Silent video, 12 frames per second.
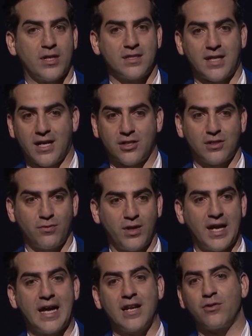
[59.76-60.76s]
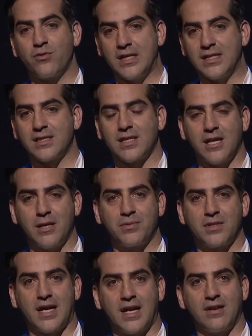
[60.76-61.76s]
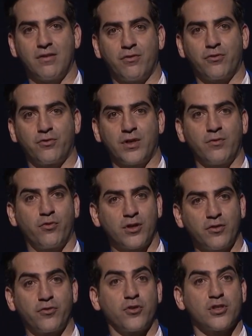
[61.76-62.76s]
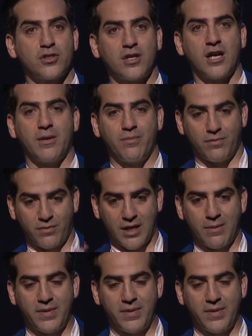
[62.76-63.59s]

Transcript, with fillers: transaction, we hadn't really slept. And when for the first time a